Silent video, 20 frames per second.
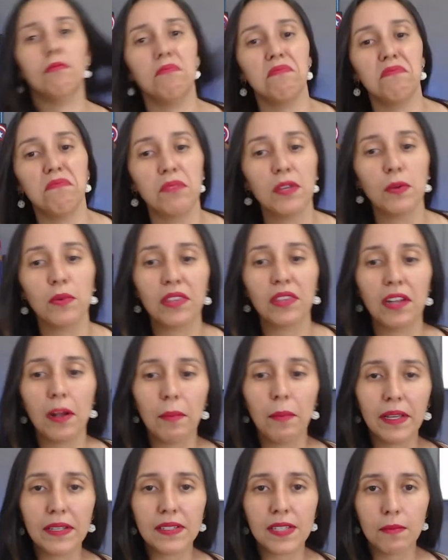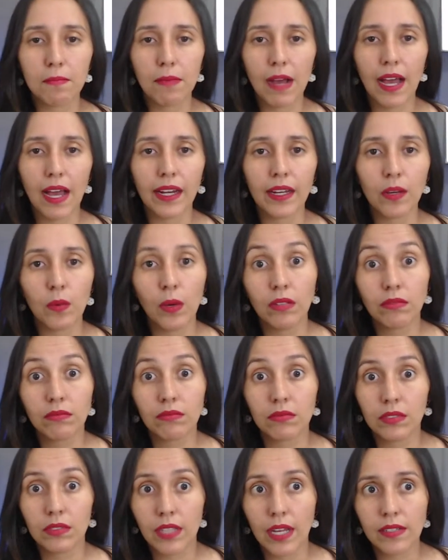be with an amazing body. Well,
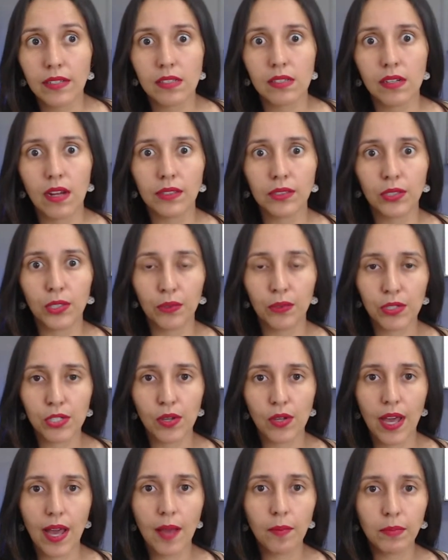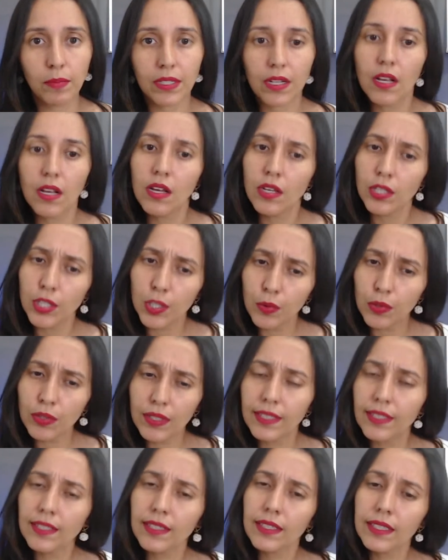that's not going to happen. You will
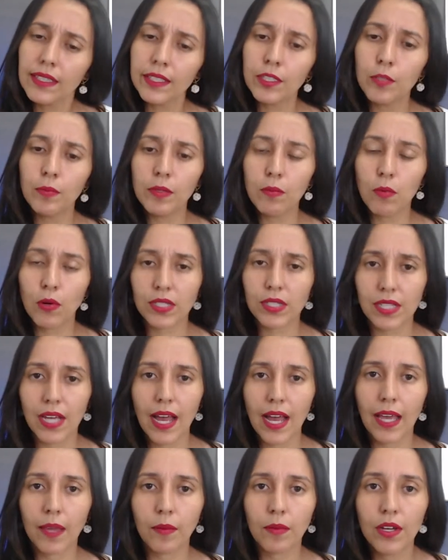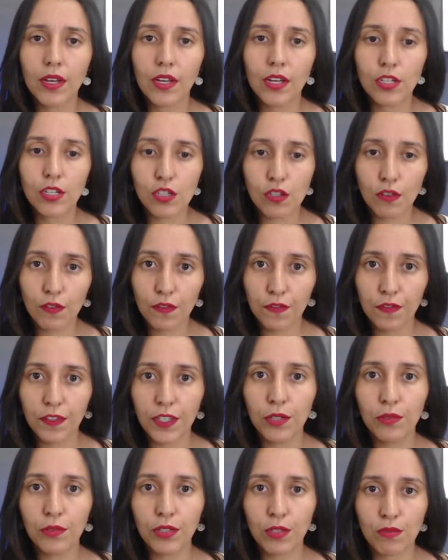need a little bit more time to
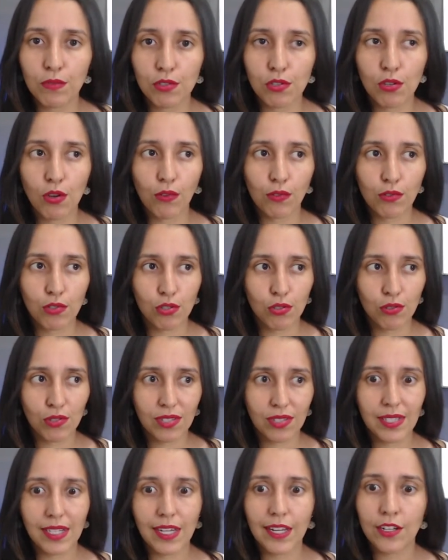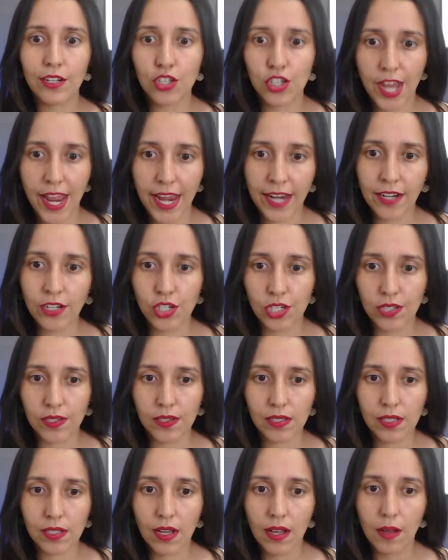feel the results, to see
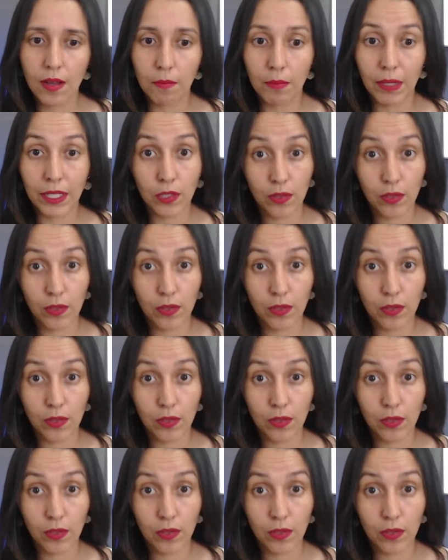changes, but you